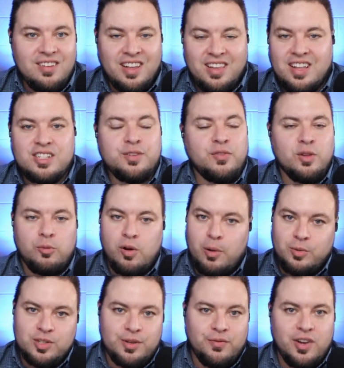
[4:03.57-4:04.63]
Like that's for the
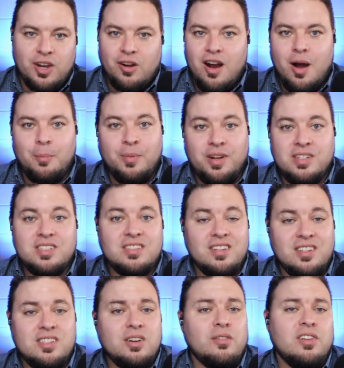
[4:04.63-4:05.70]
Rebels to figure out, but it's
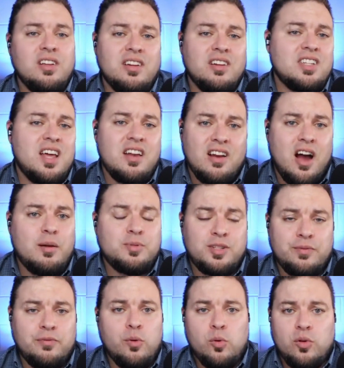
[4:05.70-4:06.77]
it's certainly an exciting
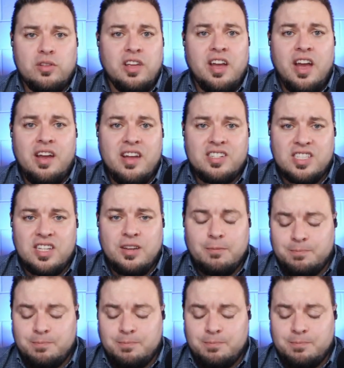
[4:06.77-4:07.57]
option for the AAC.